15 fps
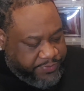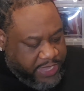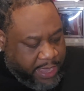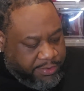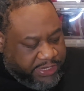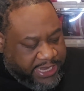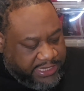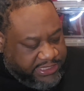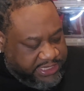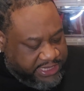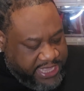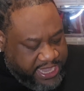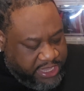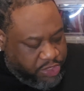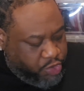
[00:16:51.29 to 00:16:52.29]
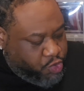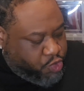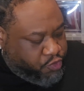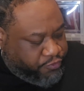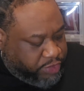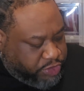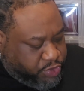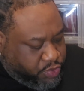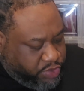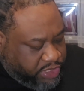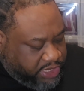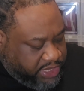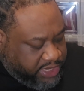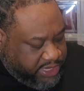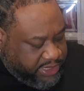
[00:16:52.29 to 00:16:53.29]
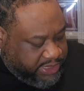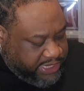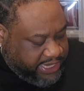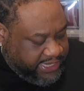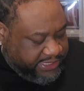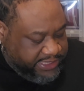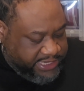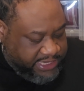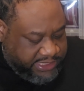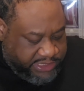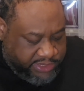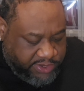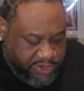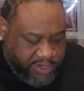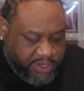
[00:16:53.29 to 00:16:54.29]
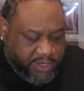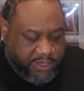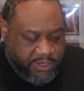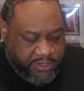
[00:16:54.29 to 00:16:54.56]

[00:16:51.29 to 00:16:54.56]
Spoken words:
I would like to thank you for tuning in to SSR,